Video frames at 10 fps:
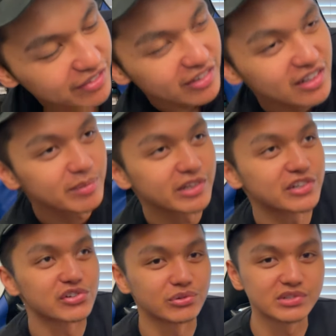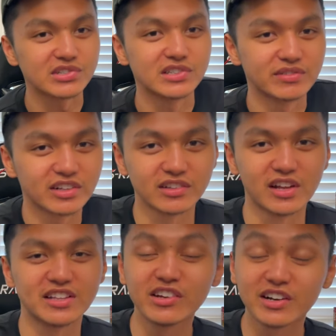i forgot i bought a short sleeve not the,
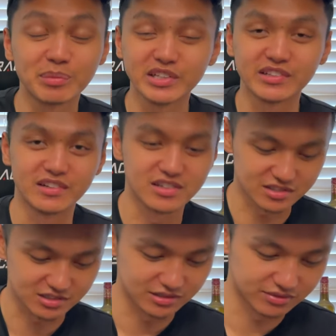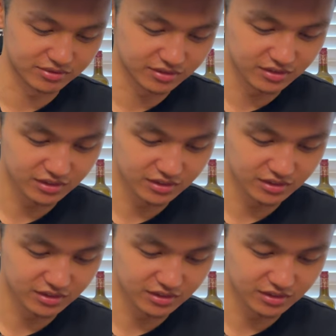i thought i bought the long sleeve